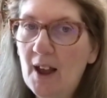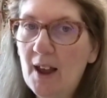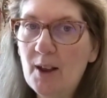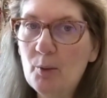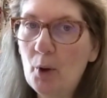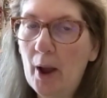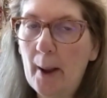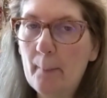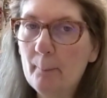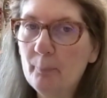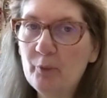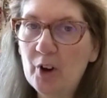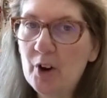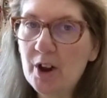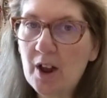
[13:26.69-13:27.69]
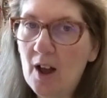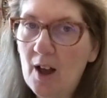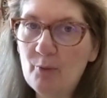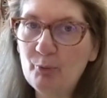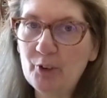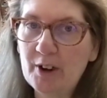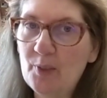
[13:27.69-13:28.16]
I'm very
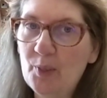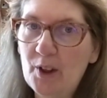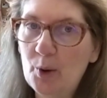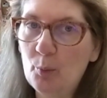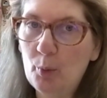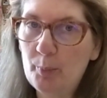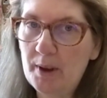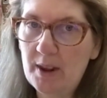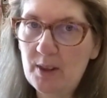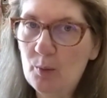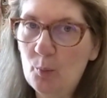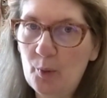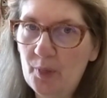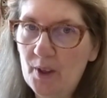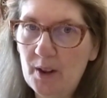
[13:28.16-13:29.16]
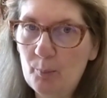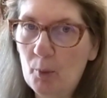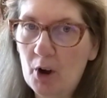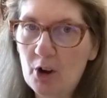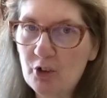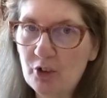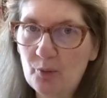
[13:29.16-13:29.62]
confident that it will be within
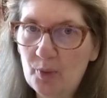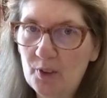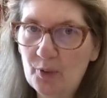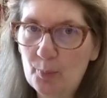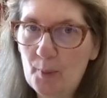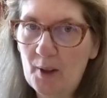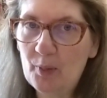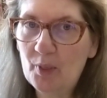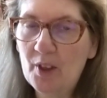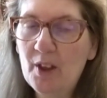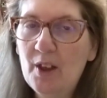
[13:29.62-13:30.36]
March of this month.